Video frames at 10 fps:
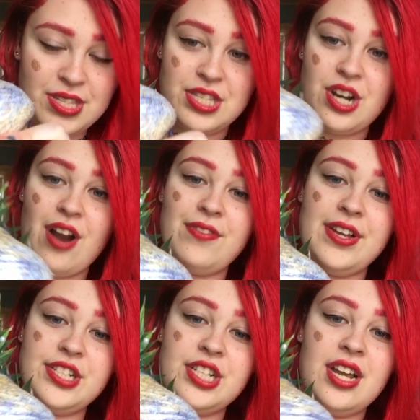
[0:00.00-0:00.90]
The
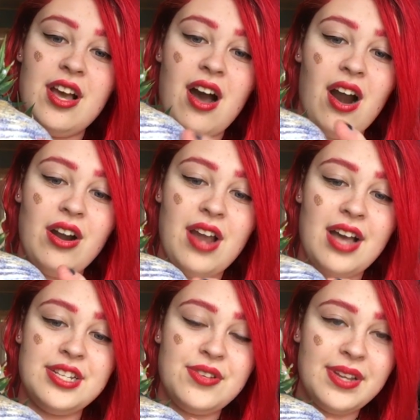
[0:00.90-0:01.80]
starfish are
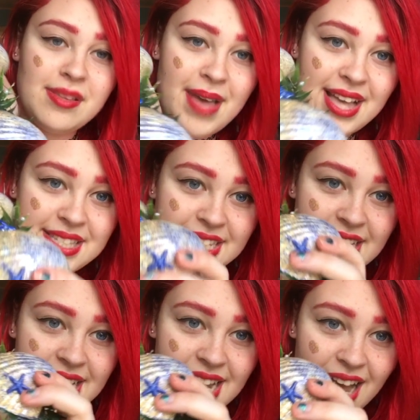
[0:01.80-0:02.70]
not doing the best.
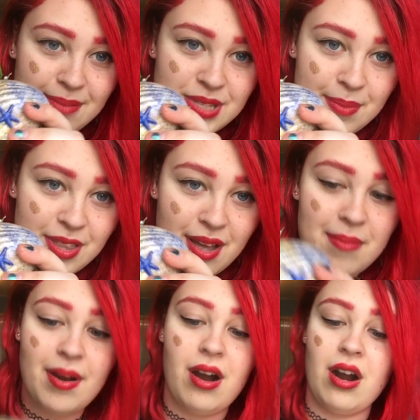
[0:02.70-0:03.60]
Some of
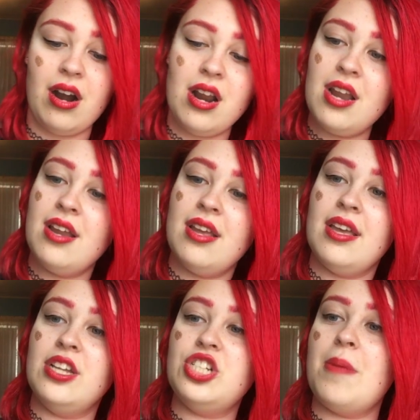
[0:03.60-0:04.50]
them are
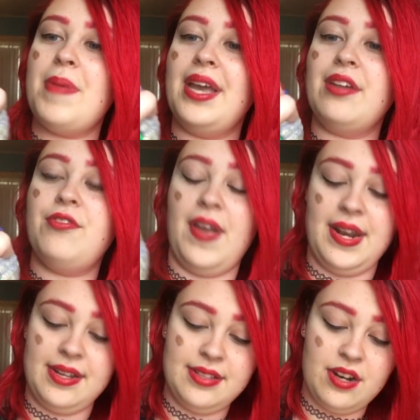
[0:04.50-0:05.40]
chipping and
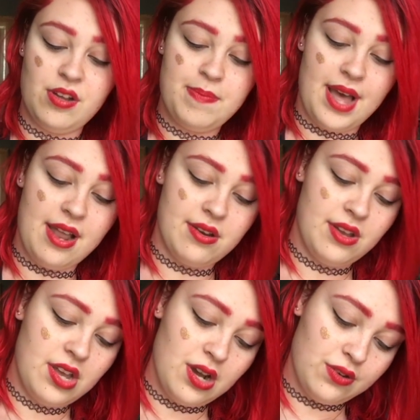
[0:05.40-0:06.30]
fading a little, but
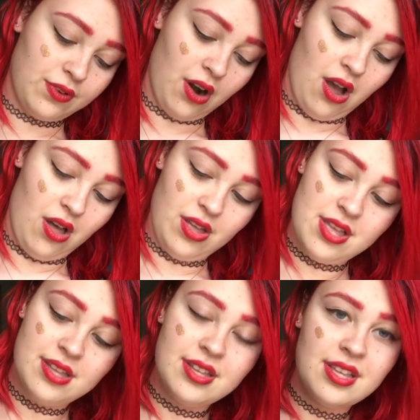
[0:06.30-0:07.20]
overall,
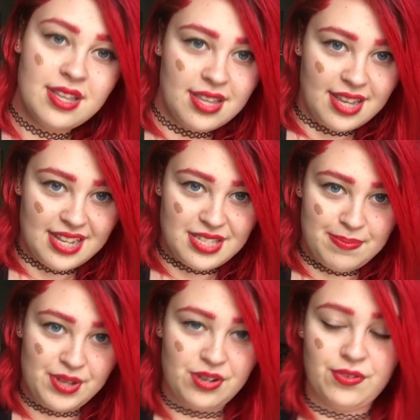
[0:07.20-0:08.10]
it's a
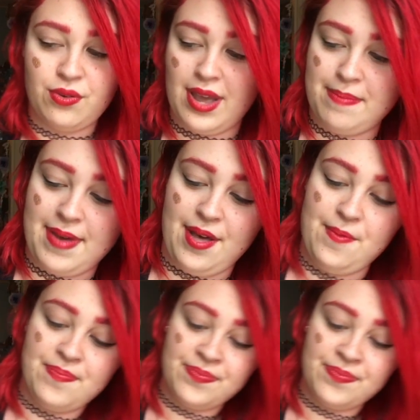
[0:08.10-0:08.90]
beautiful weight belt.